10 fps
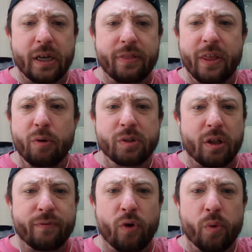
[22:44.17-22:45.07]
I think he was on
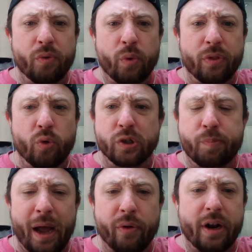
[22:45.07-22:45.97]
the phone with Chris
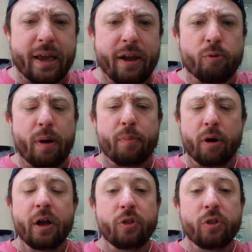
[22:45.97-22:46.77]
Ballard. I can't remember.